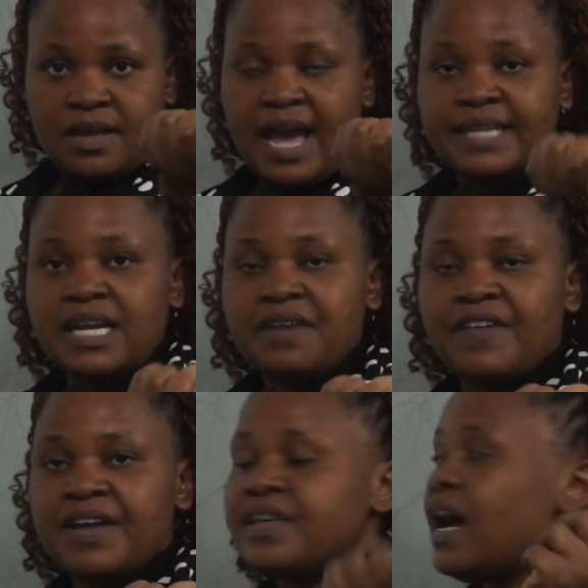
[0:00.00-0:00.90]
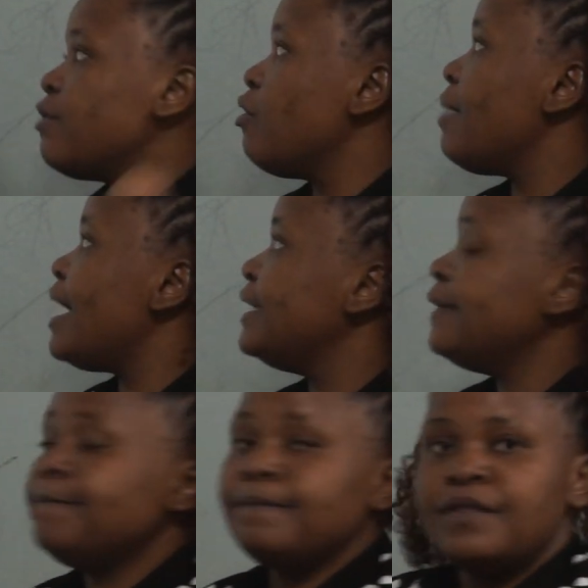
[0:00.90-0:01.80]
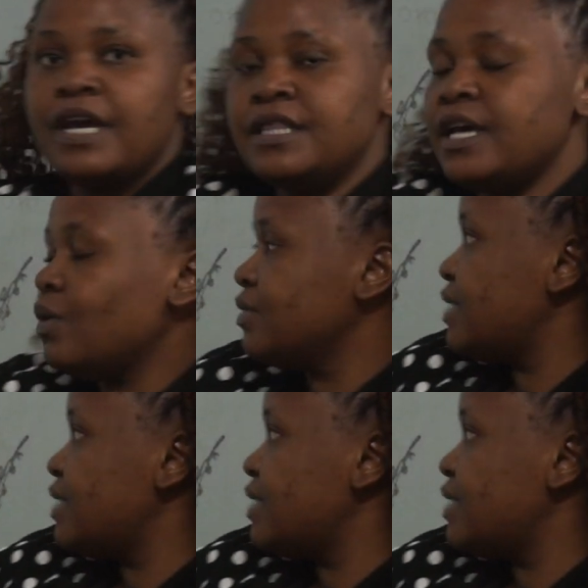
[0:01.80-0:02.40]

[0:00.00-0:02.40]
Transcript: identify the anomaly, then they will